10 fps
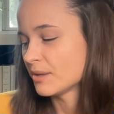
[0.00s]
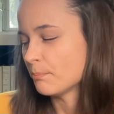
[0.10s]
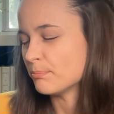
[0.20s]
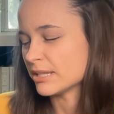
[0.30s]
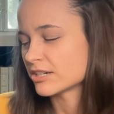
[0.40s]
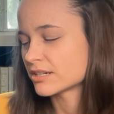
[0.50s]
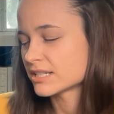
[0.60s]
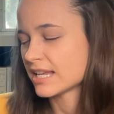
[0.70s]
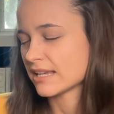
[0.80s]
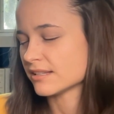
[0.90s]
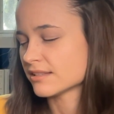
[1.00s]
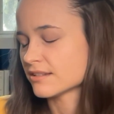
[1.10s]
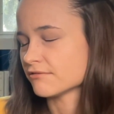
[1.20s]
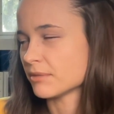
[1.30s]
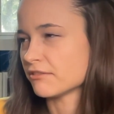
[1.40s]
The bitter taste
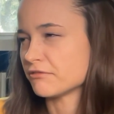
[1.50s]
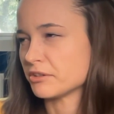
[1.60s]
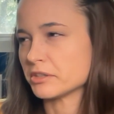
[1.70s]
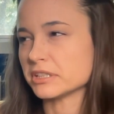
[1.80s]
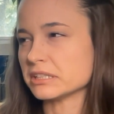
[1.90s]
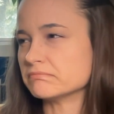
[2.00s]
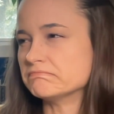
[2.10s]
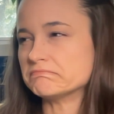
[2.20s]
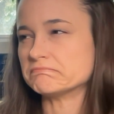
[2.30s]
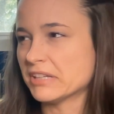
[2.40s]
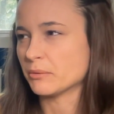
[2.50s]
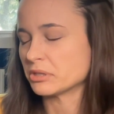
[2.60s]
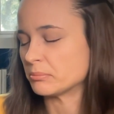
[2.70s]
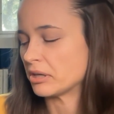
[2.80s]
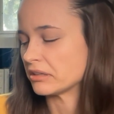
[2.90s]
of my fury. Yeah, we
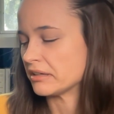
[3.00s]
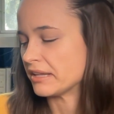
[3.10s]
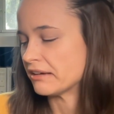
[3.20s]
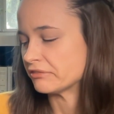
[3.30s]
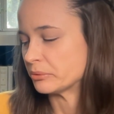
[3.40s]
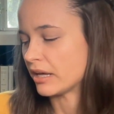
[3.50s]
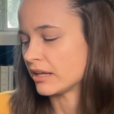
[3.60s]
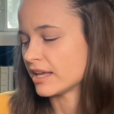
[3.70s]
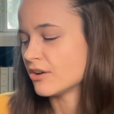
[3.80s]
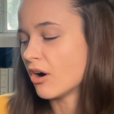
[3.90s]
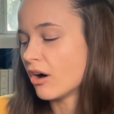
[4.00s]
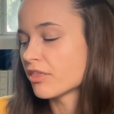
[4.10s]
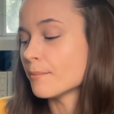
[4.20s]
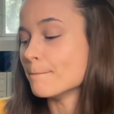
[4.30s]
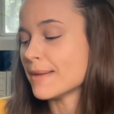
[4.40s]
could park on that for a And all
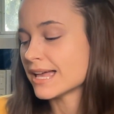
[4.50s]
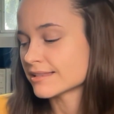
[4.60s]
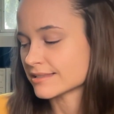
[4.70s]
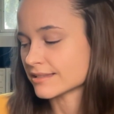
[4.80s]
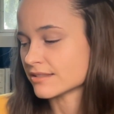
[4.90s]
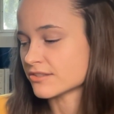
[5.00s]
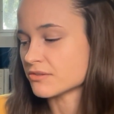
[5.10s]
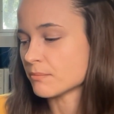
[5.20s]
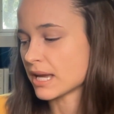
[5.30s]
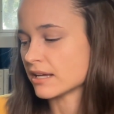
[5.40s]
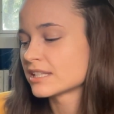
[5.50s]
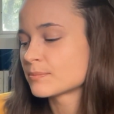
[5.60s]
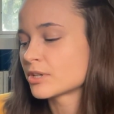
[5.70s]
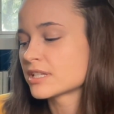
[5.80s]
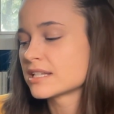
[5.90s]
the messes you made. This
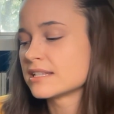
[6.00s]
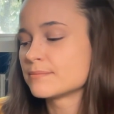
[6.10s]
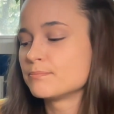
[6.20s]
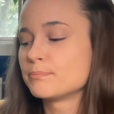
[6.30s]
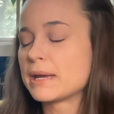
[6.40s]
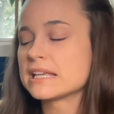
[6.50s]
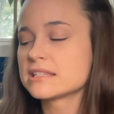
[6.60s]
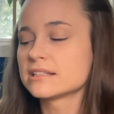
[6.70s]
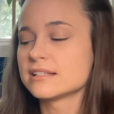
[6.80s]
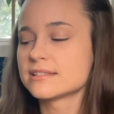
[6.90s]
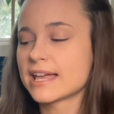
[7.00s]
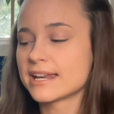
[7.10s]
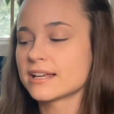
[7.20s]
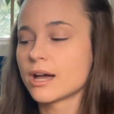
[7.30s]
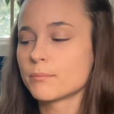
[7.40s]
person is basically
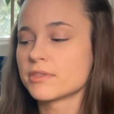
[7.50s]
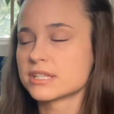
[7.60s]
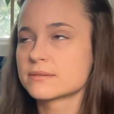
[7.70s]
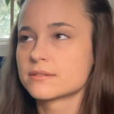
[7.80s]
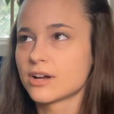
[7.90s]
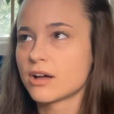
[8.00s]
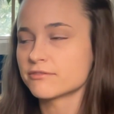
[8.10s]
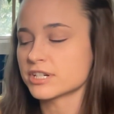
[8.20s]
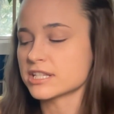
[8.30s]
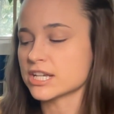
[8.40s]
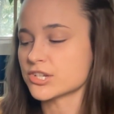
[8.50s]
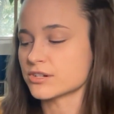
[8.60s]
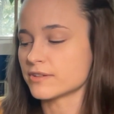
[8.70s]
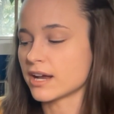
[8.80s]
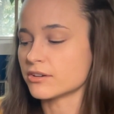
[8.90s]
setting up this conversation
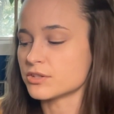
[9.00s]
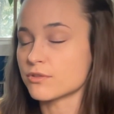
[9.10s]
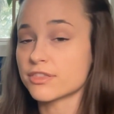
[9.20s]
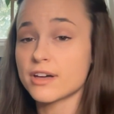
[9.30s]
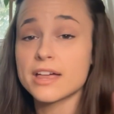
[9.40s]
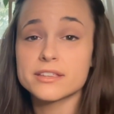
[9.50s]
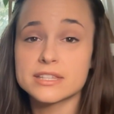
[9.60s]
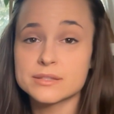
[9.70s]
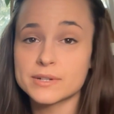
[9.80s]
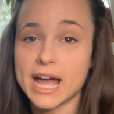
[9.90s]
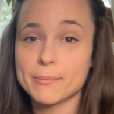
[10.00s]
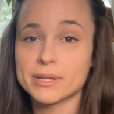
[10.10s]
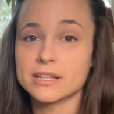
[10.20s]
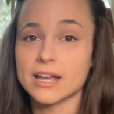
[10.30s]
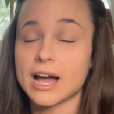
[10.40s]
around, you thought that this would
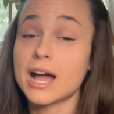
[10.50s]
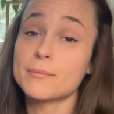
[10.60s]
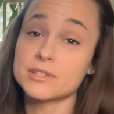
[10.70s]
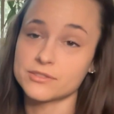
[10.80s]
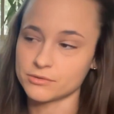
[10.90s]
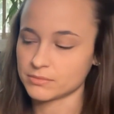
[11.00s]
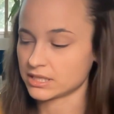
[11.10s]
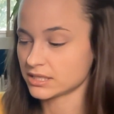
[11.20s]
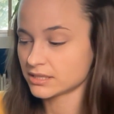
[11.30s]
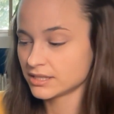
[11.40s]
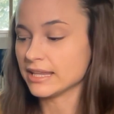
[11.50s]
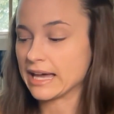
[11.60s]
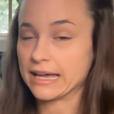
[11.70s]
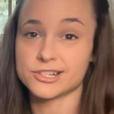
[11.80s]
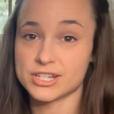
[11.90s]
happen. I'm assuming
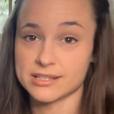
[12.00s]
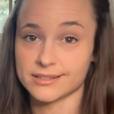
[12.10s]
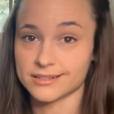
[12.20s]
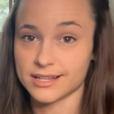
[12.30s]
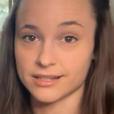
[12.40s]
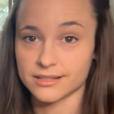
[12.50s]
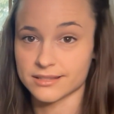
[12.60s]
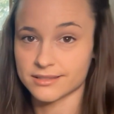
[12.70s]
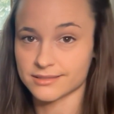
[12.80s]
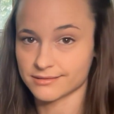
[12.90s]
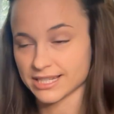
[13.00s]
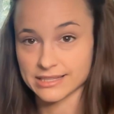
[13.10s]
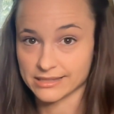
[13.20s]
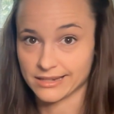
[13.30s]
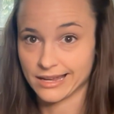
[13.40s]
that she's going to tell us it
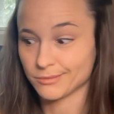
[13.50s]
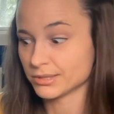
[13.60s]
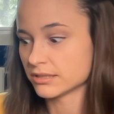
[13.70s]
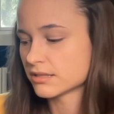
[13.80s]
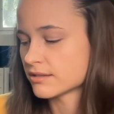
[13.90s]
didn't happen.